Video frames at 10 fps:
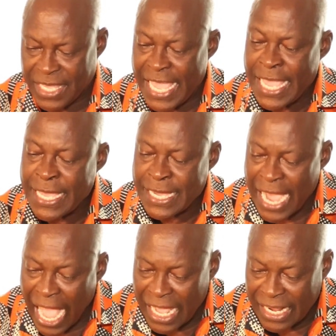In
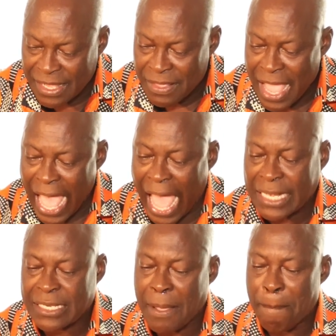Ghana,
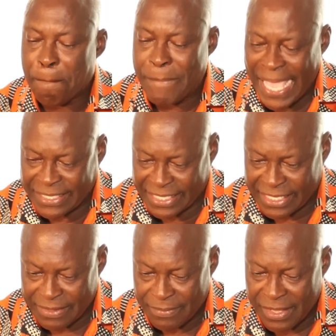at best,